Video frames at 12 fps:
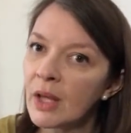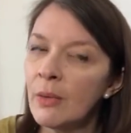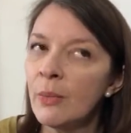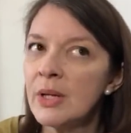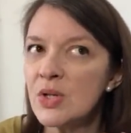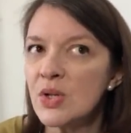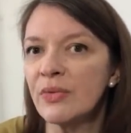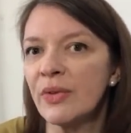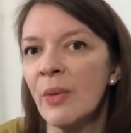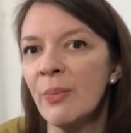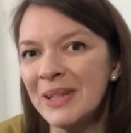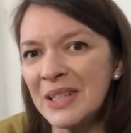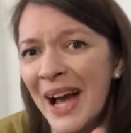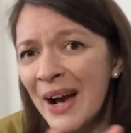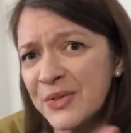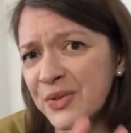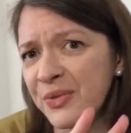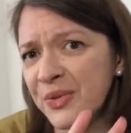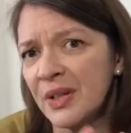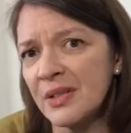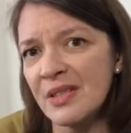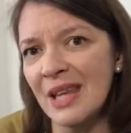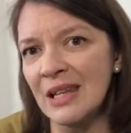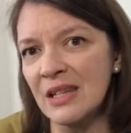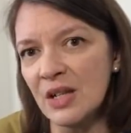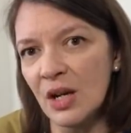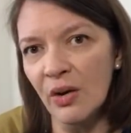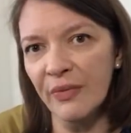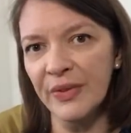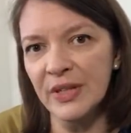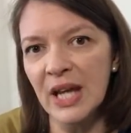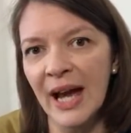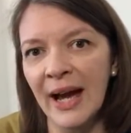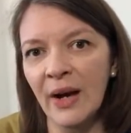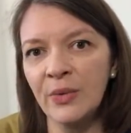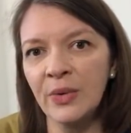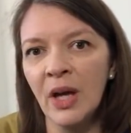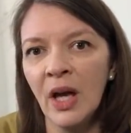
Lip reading: we're sort of a bit out of the center of the town.